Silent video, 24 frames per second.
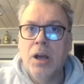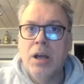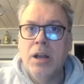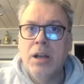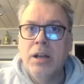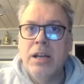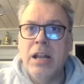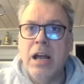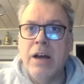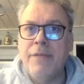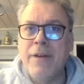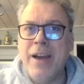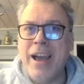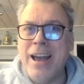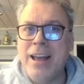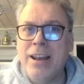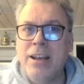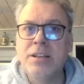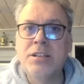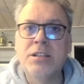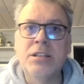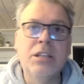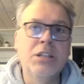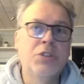Now, for
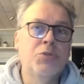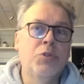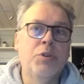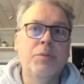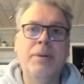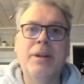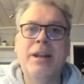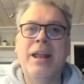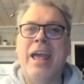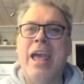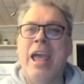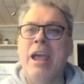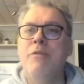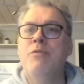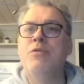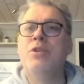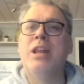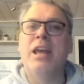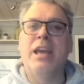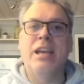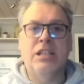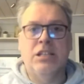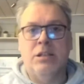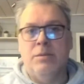Alison, this would have been an everyday
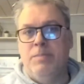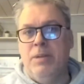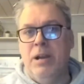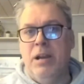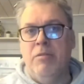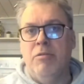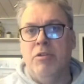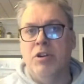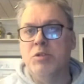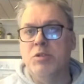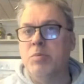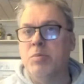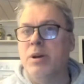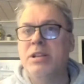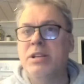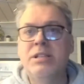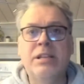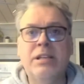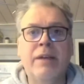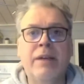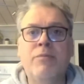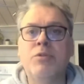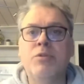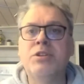experience. Probably
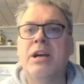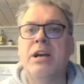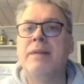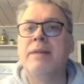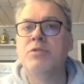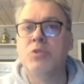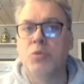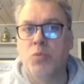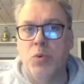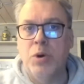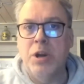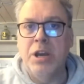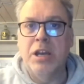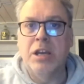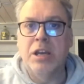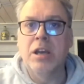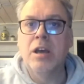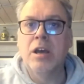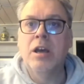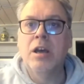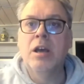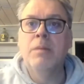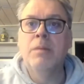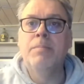several times a week,
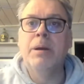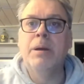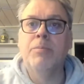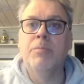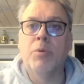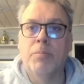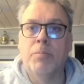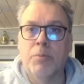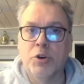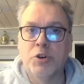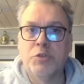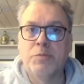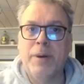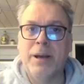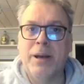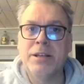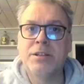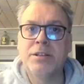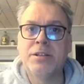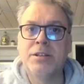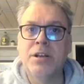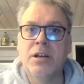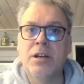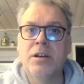people would brush past
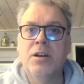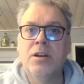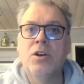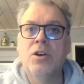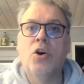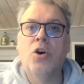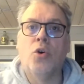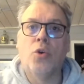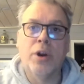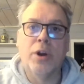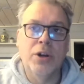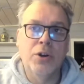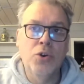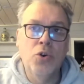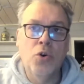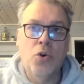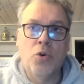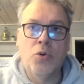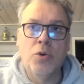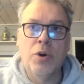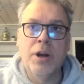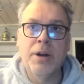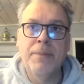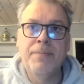her or
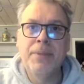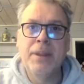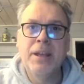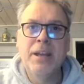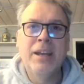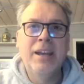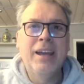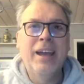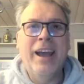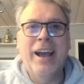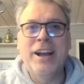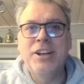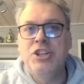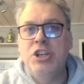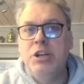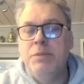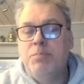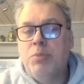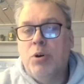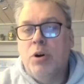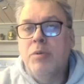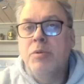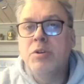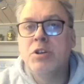ignore her, and she'd
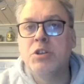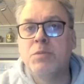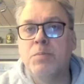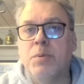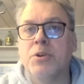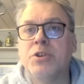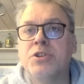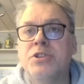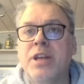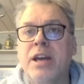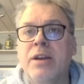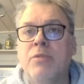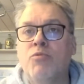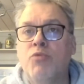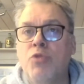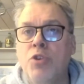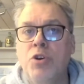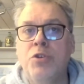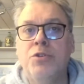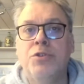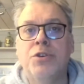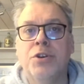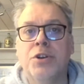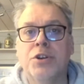probably respond to their
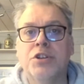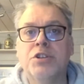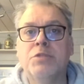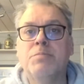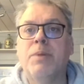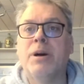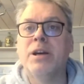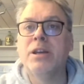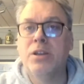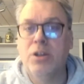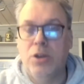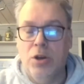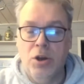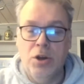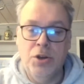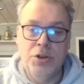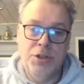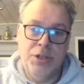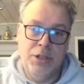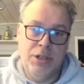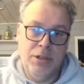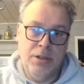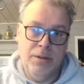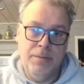rudeness by
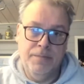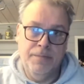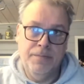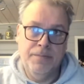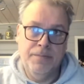cursing them.